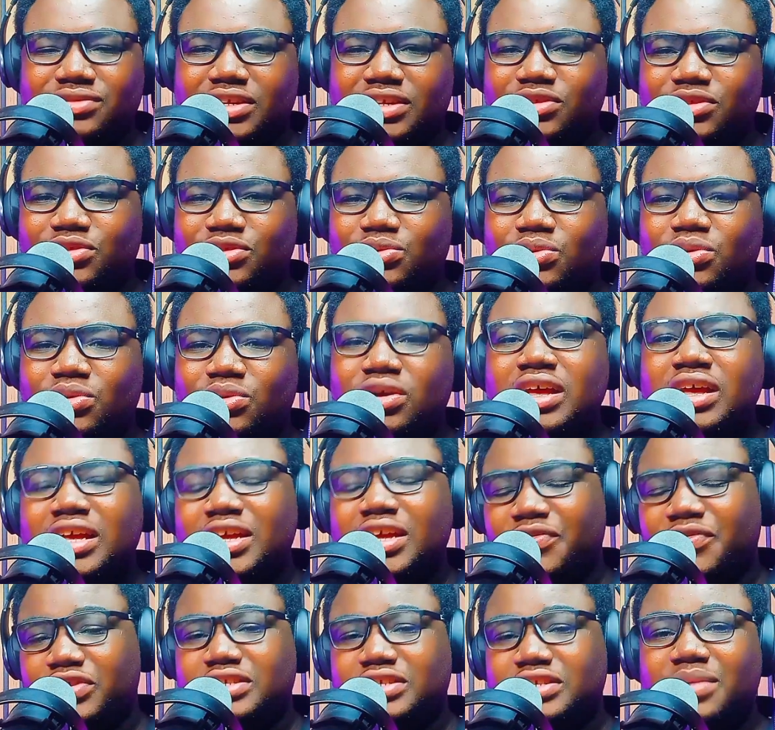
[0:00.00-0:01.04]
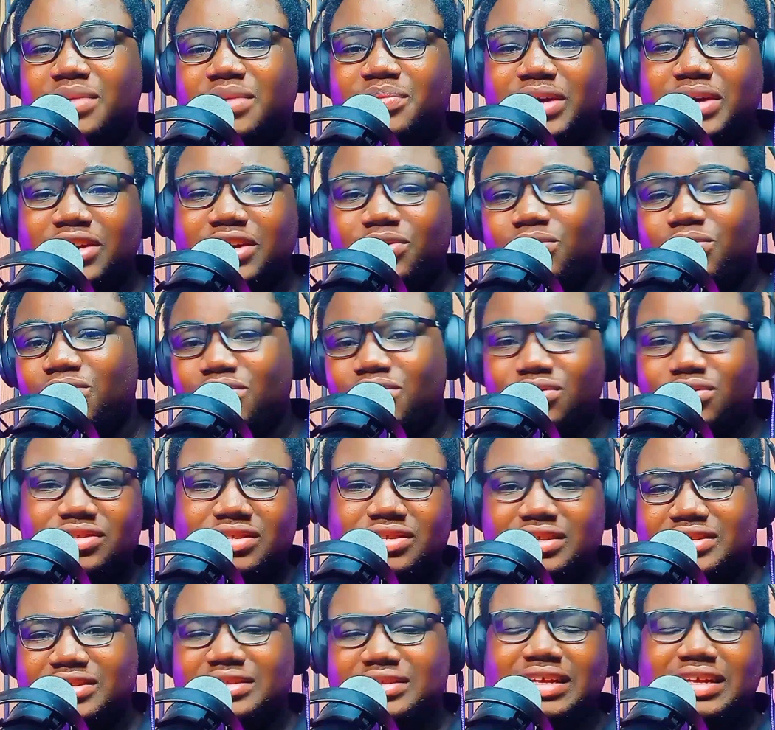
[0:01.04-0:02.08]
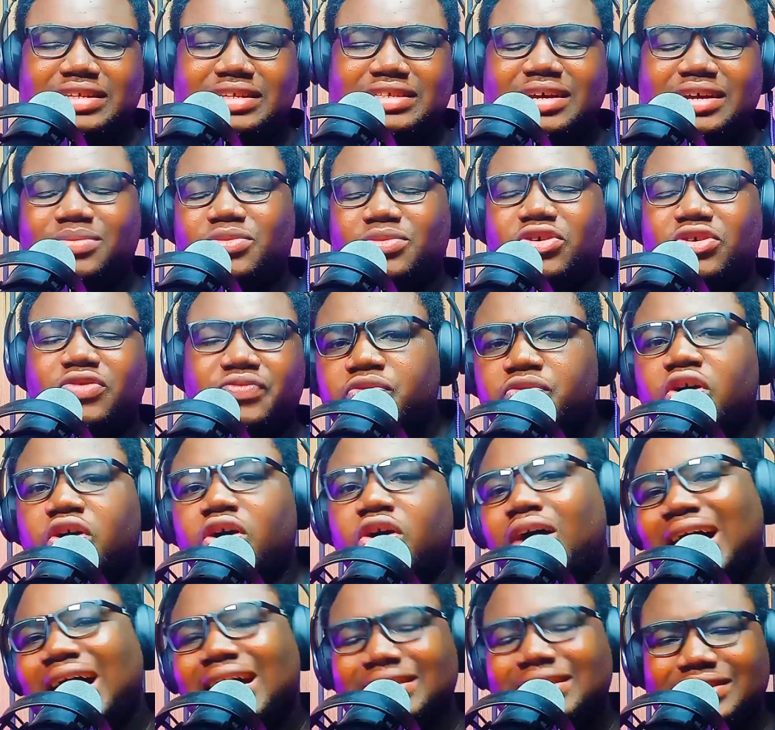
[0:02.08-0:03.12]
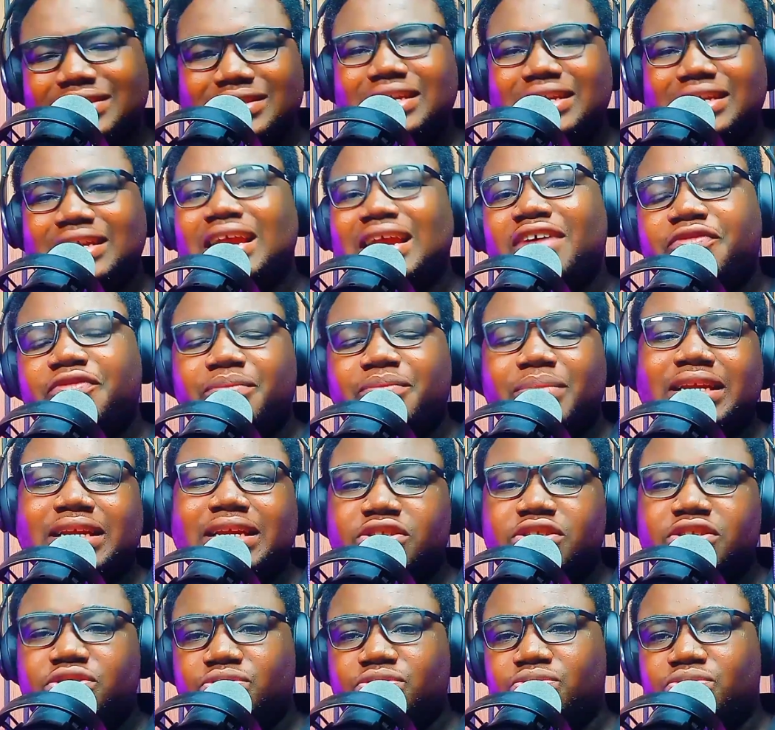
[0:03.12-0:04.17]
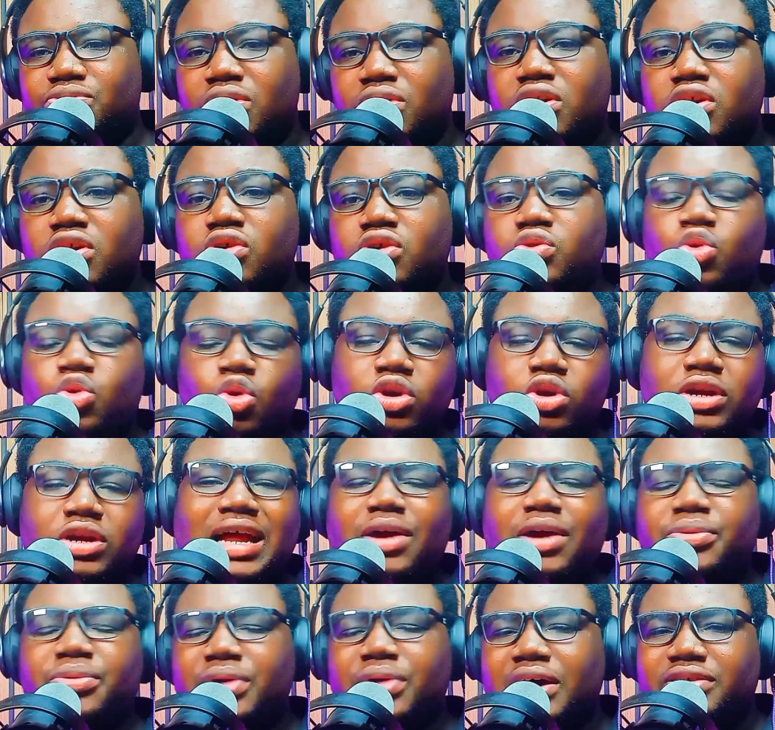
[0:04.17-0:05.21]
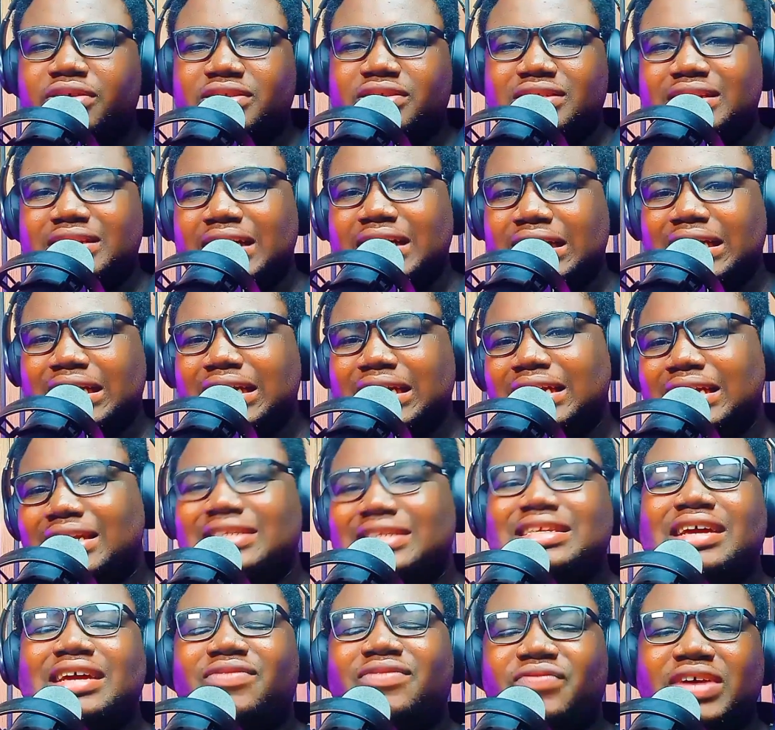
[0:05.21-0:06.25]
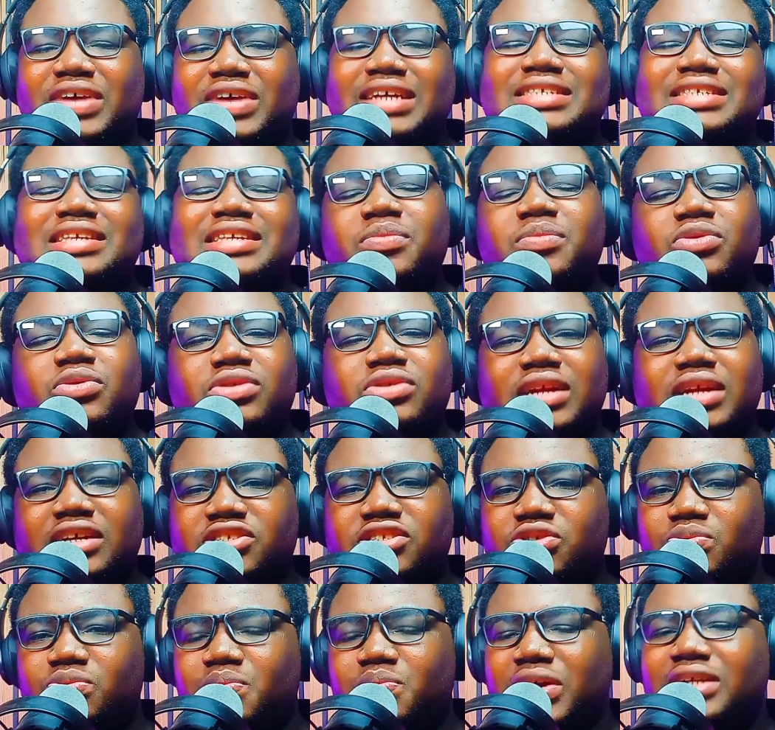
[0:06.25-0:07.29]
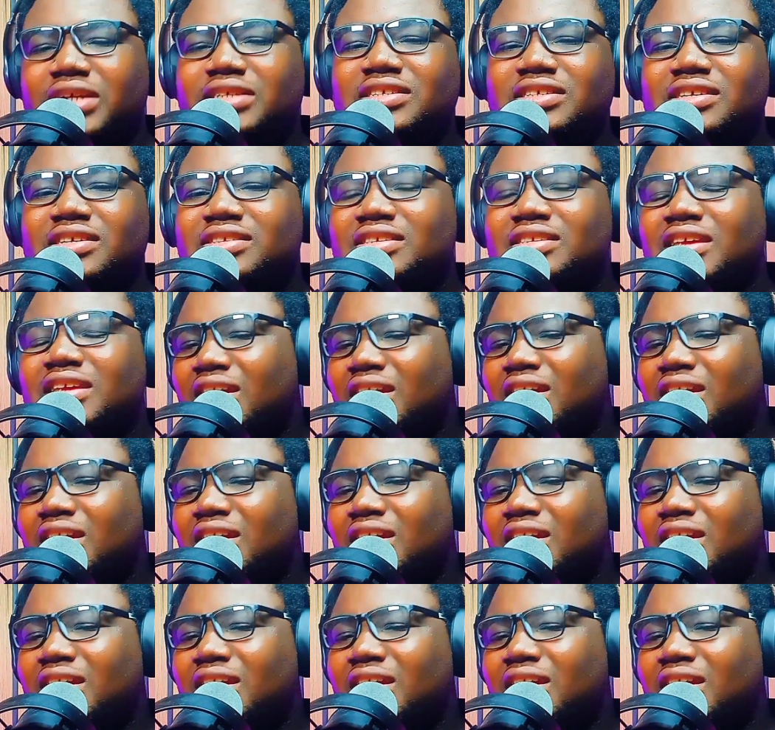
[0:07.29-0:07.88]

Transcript: And so if you're somebody who uses data more often or has enough money to go that route, then it is advisable that you purchase